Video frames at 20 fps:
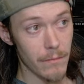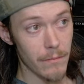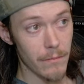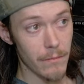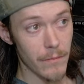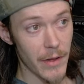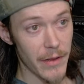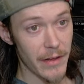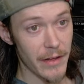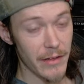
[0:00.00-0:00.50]

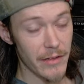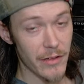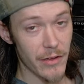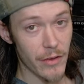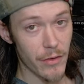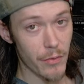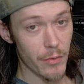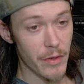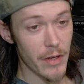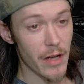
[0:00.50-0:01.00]
think it's
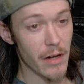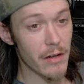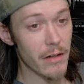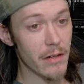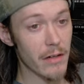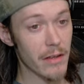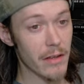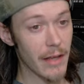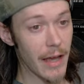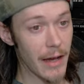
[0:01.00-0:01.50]

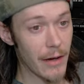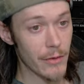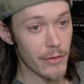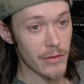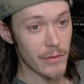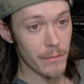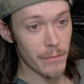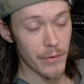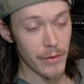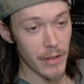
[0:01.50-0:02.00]

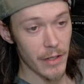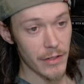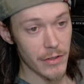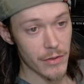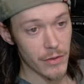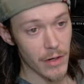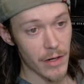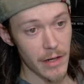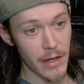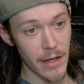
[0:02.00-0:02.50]
300,000 plus
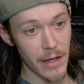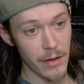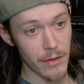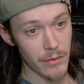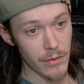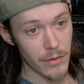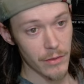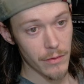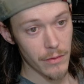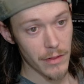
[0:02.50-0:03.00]
right now
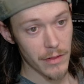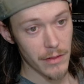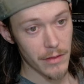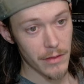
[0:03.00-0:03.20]
doing it